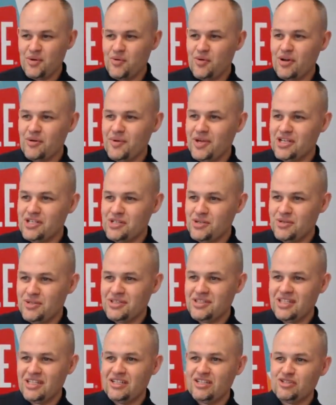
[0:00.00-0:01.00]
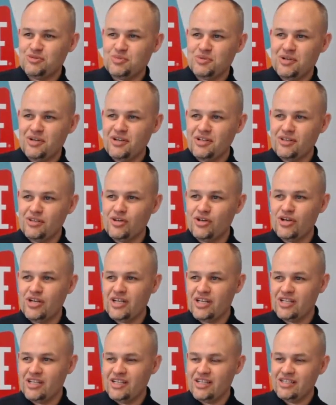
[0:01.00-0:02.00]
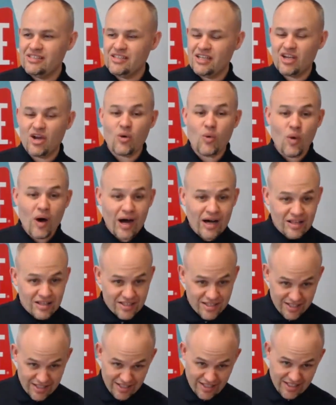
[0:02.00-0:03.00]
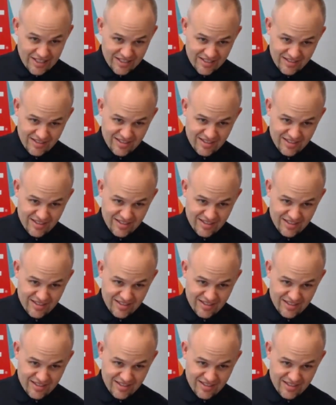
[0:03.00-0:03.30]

want to make sure that the interdisciplinary learning is a quality